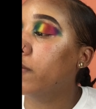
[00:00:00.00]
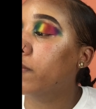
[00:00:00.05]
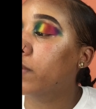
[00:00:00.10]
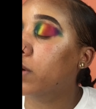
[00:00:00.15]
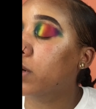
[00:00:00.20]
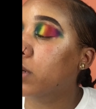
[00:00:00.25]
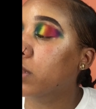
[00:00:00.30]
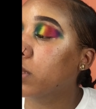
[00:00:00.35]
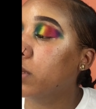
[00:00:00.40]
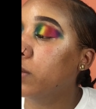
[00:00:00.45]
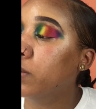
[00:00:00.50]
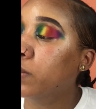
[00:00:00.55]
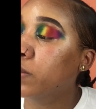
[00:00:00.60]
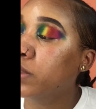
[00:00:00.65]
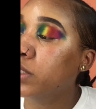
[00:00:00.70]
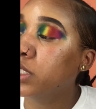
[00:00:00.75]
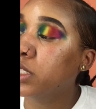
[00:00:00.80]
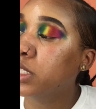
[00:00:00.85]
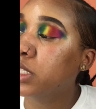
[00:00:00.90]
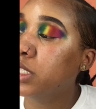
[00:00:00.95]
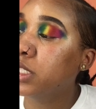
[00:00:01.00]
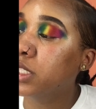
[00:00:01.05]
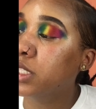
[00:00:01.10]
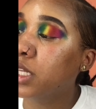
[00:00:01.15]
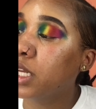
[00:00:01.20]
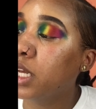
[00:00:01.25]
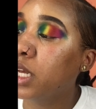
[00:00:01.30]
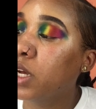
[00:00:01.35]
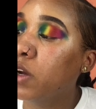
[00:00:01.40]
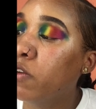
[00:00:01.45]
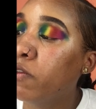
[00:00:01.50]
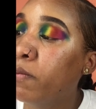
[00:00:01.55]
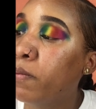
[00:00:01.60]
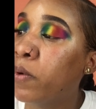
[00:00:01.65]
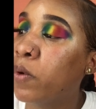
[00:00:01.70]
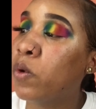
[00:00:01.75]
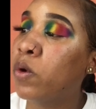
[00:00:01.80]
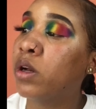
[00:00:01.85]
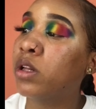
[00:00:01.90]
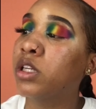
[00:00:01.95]
for all the noise, this e.l.f.
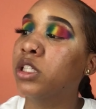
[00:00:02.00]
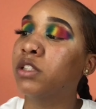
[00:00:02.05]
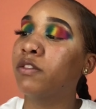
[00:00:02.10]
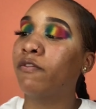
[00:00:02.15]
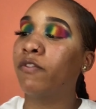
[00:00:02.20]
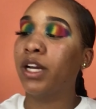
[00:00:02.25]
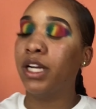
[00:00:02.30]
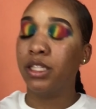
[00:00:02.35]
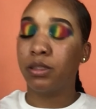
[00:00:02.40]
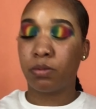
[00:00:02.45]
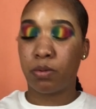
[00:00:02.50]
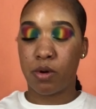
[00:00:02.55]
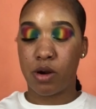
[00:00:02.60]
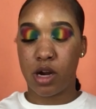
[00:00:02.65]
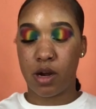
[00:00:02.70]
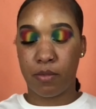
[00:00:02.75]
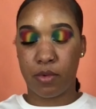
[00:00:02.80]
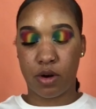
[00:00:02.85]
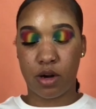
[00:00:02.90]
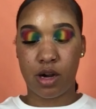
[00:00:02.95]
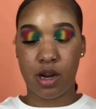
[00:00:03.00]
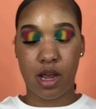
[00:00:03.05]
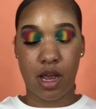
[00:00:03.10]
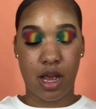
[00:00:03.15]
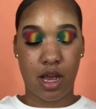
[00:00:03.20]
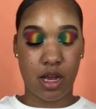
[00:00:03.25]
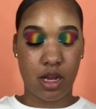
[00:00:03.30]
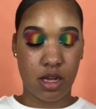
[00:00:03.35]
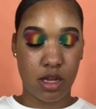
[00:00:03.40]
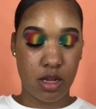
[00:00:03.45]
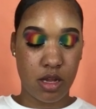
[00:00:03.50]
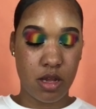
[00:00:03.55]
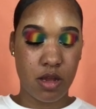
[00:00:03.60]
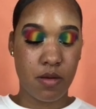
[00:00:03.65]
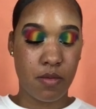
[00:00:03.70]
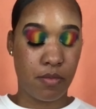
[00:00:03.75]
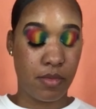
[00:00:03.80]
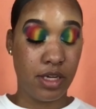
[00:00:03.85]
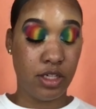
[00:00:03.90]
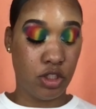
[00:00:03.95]
Poreless Face Primer.
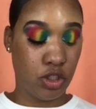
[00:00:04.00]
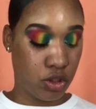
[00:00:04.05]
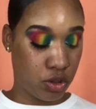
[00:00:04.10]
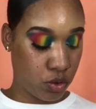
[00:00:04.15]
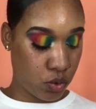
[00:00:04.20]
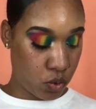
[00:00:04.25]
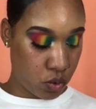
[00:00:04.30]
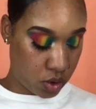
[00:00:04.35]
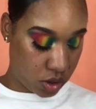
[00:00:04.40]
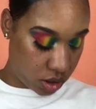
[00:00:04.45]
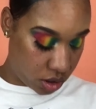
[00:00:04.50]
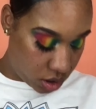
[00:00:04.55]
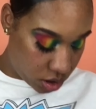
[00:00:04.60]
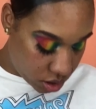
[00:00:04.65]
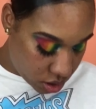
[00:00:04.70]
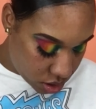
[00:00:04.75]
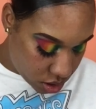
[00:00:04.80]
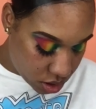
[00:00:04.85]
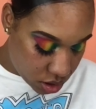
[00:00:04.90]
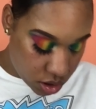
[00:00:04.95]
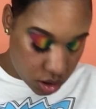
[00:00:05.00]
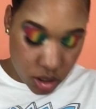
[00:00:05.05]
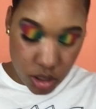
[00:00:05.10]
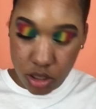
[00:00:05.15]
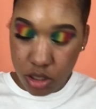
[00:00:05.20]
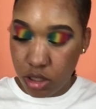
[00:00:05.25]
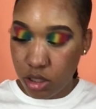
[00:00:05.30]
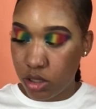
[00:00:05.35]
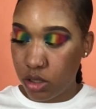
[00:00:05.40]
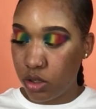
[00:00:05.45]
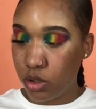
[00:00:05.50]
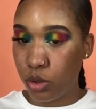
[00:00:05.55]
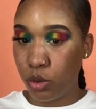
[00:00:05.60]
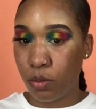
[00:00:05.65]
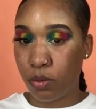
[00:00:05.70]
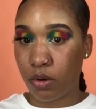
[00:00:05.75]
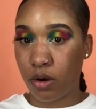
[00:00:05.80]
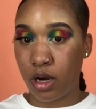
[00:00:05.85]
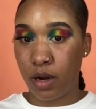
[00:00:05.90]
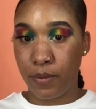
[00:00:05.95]
Make sure you
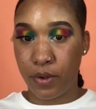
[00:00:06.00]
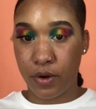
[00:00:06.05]
prime